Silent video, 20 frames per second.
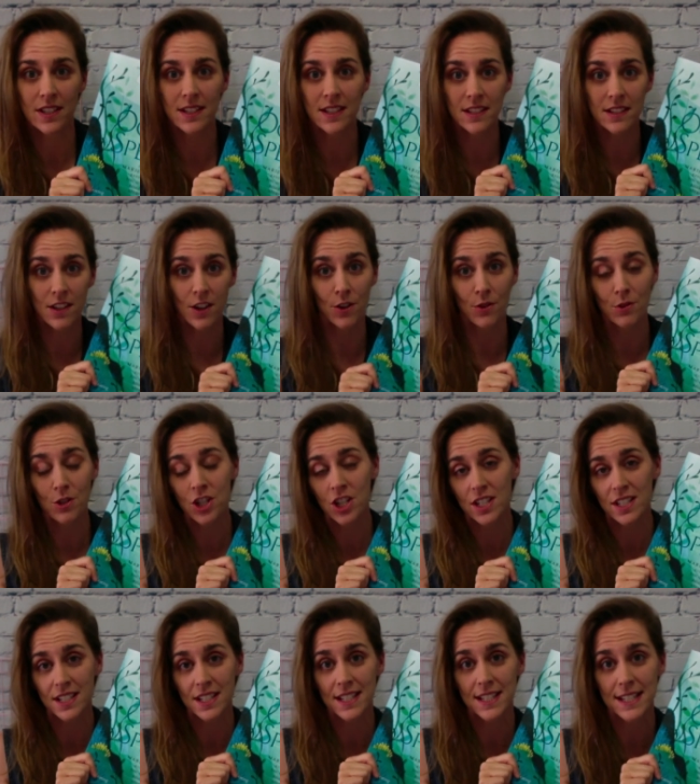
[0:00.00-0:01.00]
is Ocean
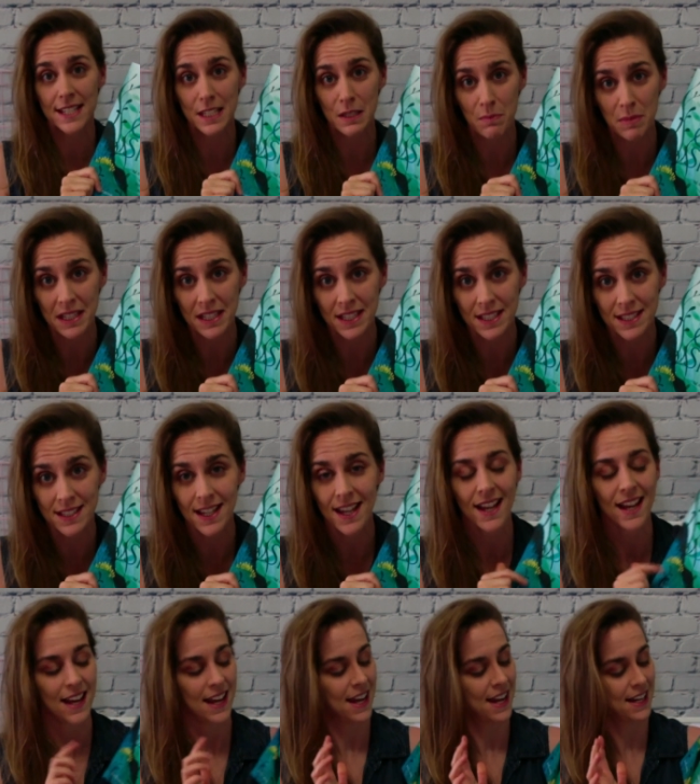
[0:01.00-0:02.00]
Speaks,
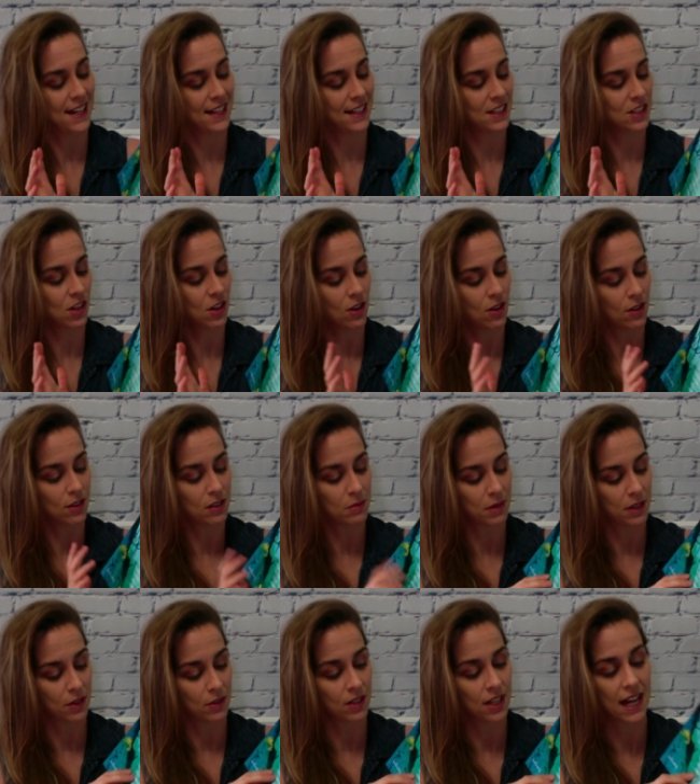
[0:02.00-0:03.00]
and it is all
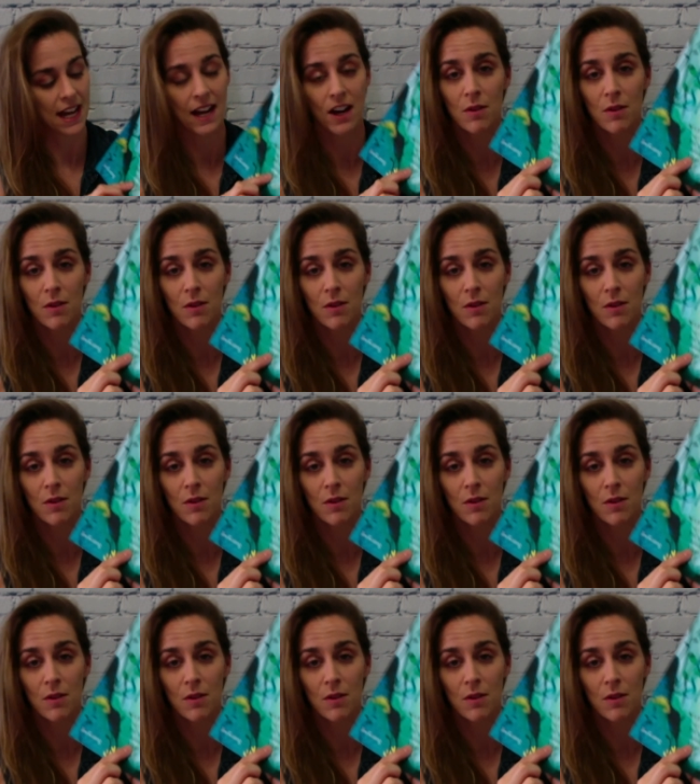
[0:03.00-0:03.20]
about how